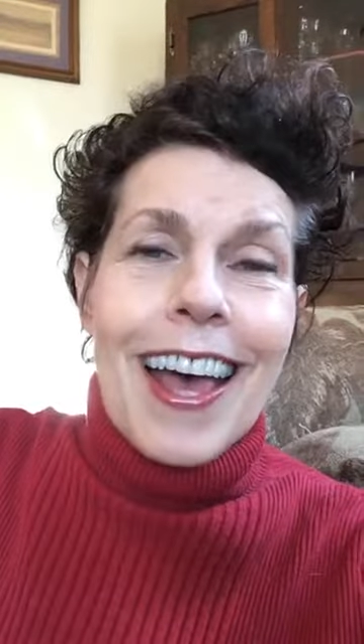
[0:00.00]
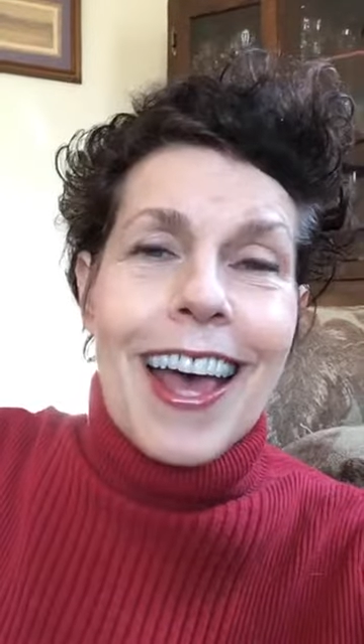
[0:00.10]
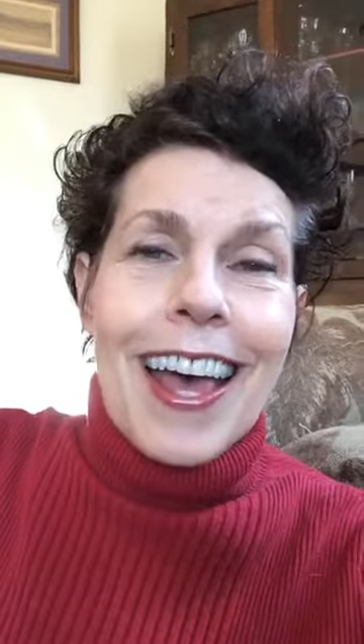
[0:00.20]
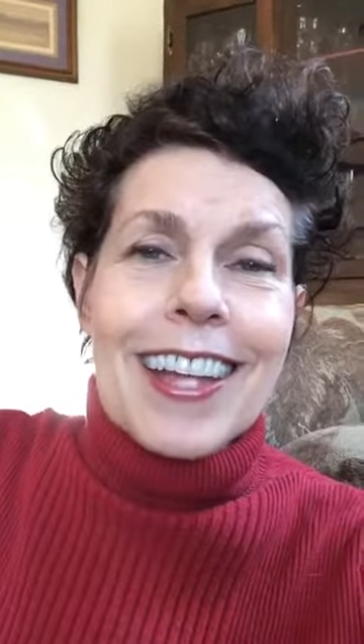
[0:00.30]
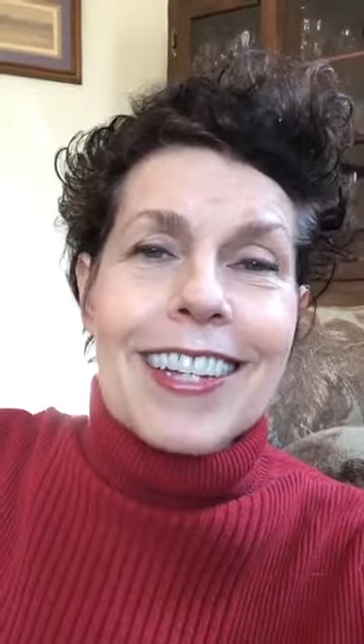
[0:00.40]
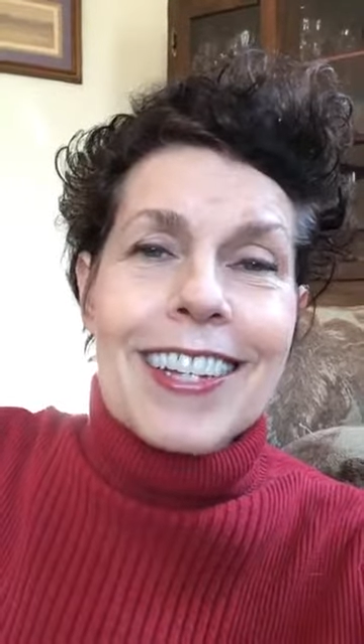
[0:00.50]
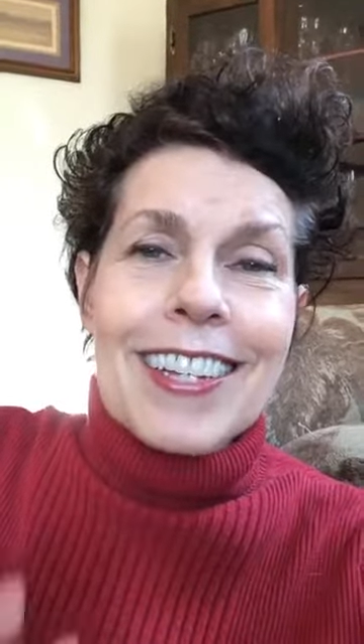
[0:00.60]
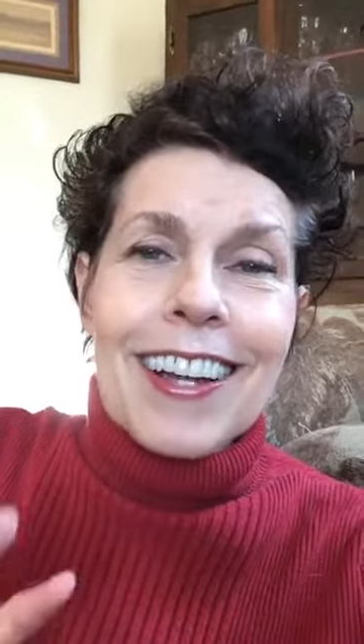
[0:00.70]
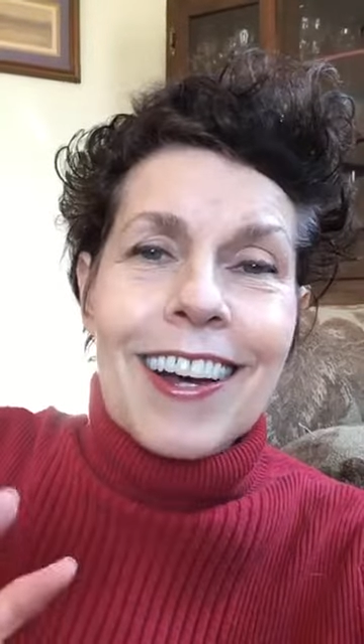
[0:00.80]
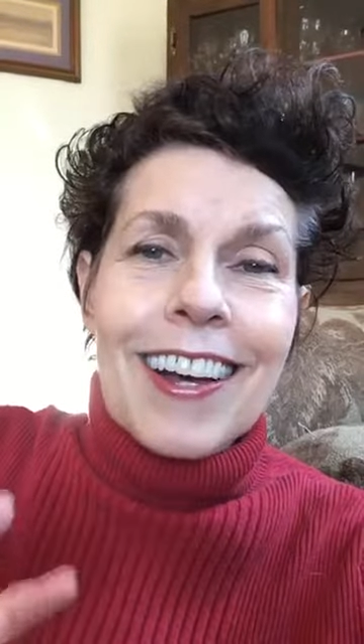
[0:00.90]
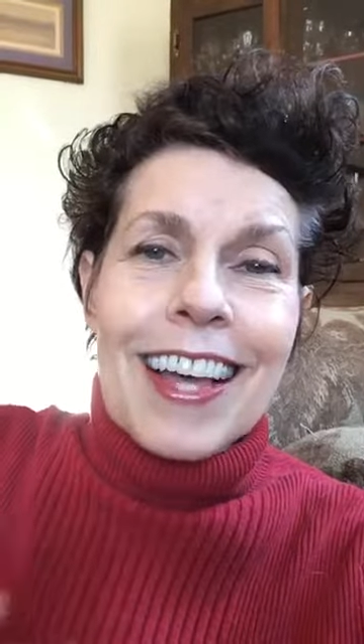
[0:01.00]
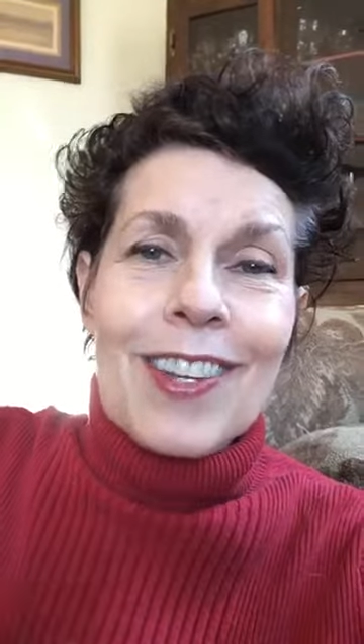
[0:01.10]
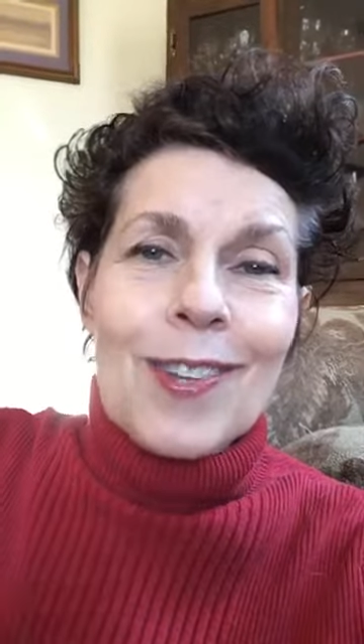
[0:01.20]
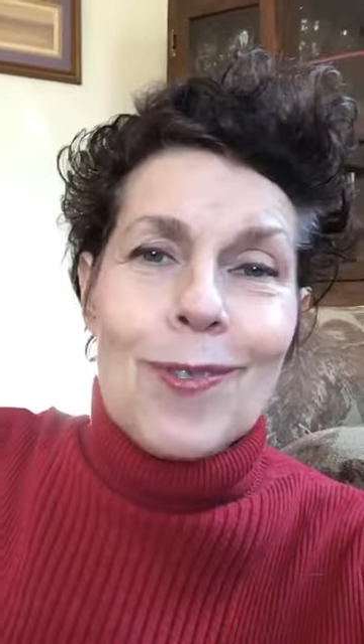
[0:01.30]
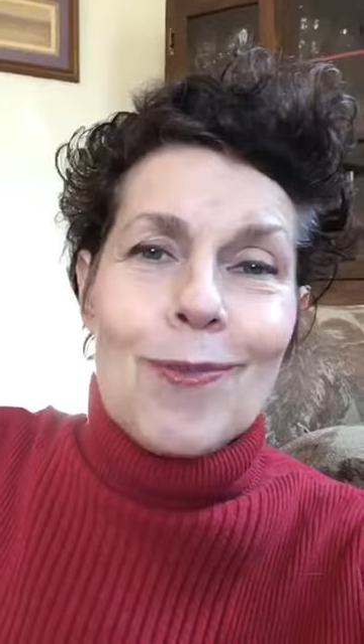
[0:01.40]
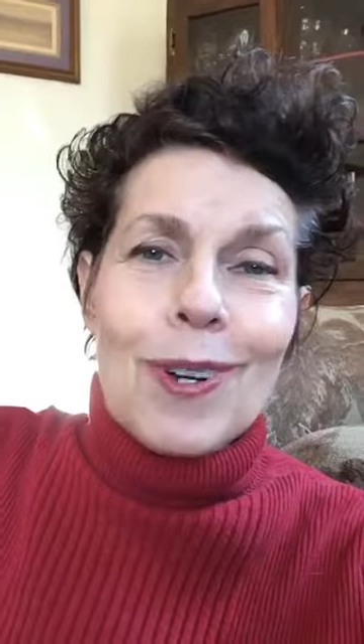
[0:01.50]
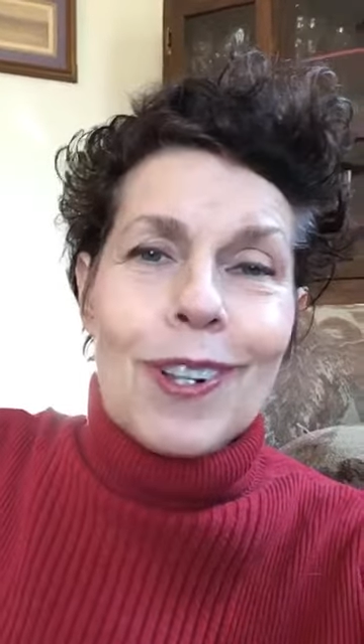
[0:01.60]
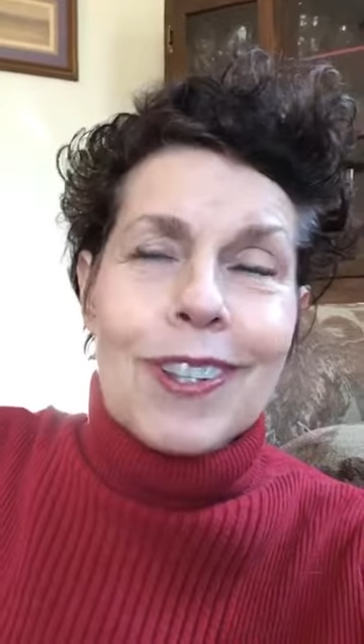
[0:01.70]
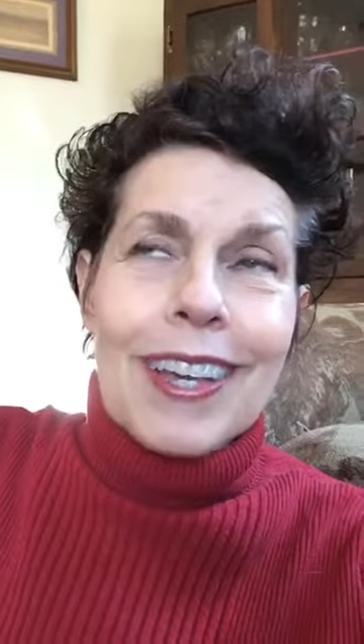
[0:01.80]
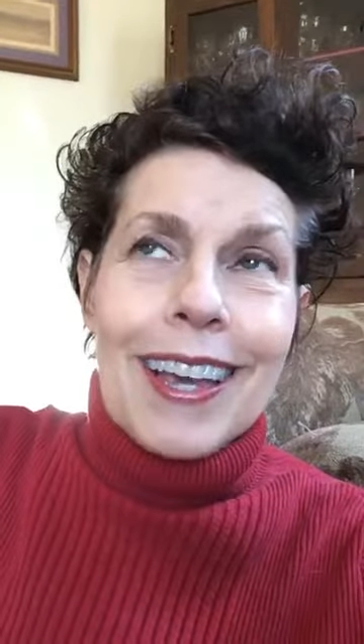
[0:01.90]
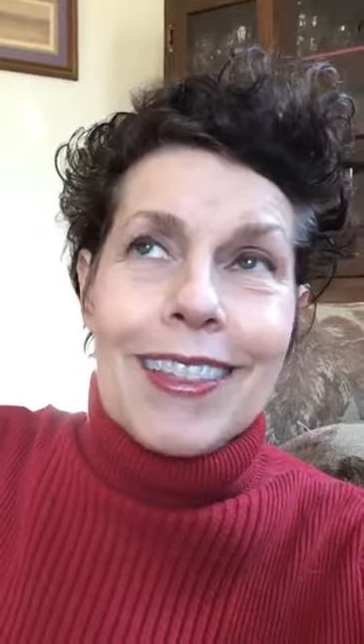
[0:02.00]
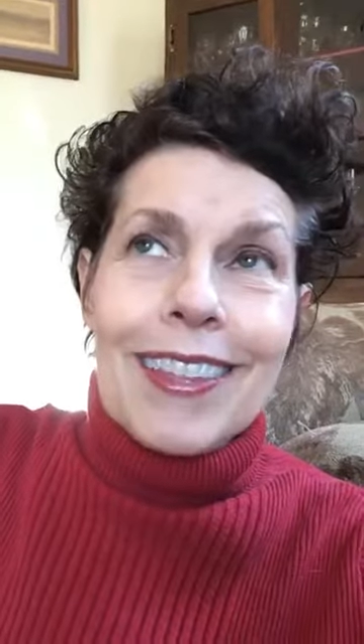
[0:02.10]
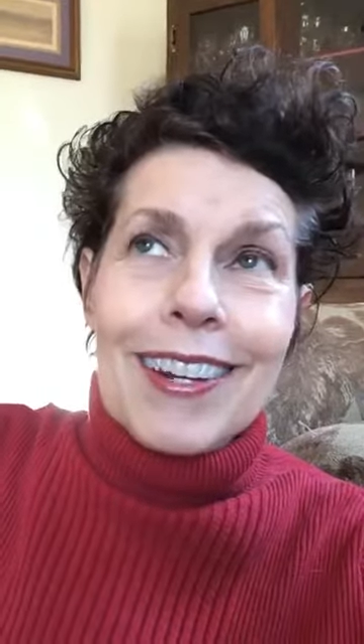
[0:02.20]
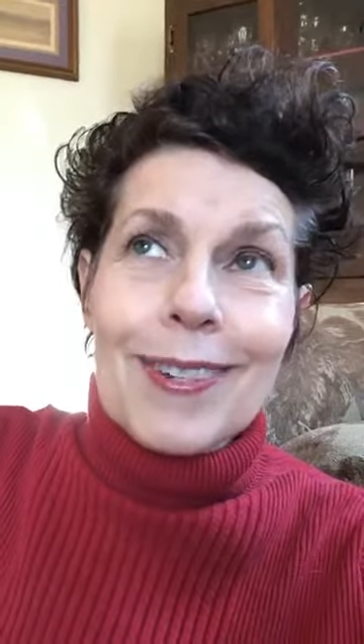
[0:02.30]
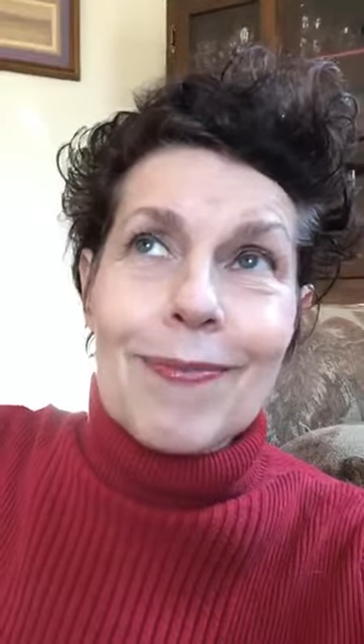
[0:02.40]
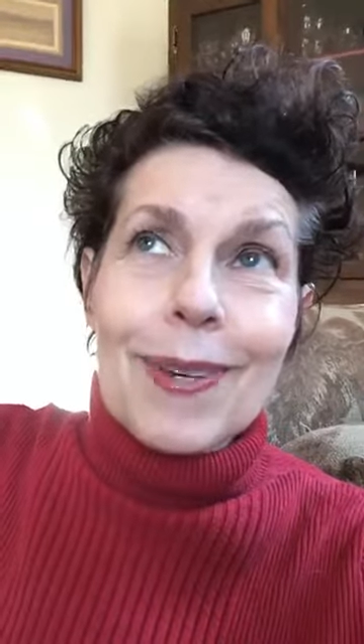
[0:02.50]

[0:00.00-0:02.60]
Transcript: and you will get there.